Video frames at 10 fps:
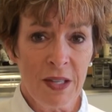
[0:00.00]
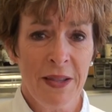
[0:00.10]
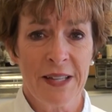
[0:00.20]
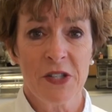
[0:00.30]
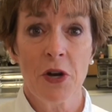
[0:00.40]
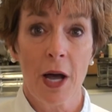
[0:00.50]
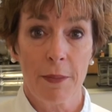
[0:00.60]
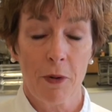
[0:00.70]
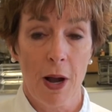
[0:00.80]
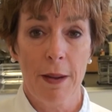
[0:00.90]
That's not a
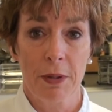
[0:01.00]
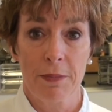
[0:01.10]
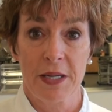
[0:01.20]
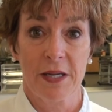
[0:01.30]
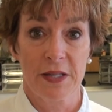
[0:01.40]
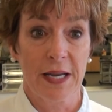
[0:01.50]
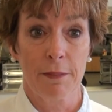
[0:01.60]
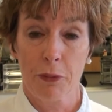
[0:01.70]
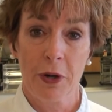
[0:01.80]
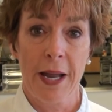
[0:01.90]
problem because I
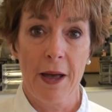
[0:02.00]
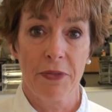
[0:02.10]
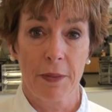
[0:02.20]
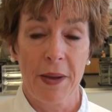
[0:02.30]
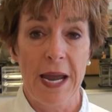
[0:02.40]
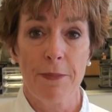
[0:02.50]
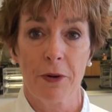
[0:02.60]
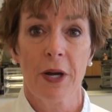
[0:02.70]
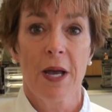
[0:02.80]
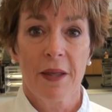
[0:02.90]
can print out the
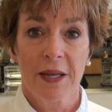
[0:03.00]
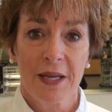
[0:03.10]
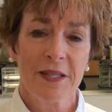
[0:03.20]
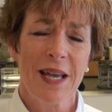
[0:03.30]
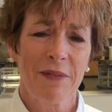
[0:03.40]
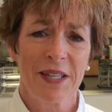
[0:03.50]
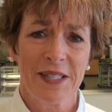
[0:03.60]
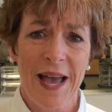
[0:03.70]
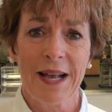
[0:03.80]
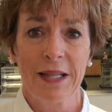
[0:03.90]
paper. The kids have
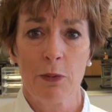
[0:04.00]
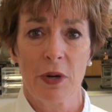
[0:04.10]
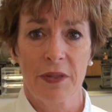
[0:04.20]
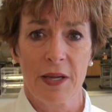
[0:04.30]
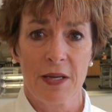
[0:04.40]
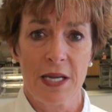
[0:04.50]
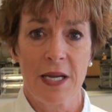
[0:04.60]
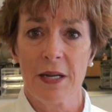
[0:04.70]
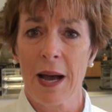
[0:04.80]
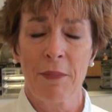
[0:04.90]
exactly what they
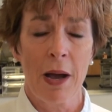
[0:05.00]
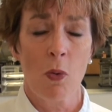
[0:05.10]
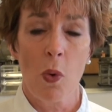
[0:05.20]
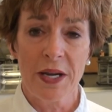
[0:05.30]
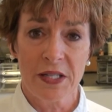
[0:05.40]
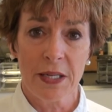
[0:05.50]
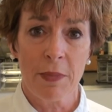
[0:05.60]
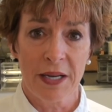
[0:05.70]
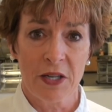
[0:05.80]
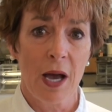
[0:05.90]
need. I'm not wasting
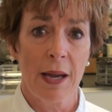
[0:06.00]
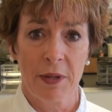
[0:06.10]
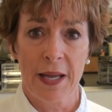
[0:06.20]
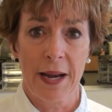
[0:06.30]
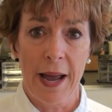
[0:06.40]
my time in that